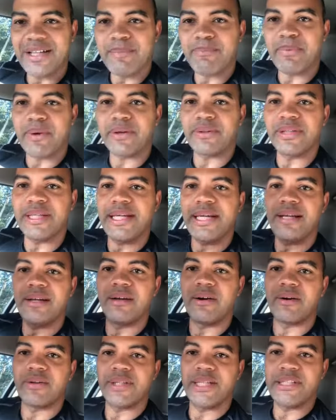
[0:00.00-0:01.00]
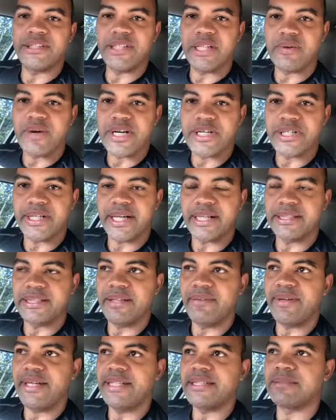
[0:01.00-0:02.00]
up our lead generation
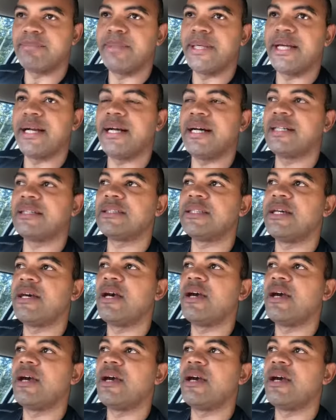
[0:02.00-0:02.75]
activities, because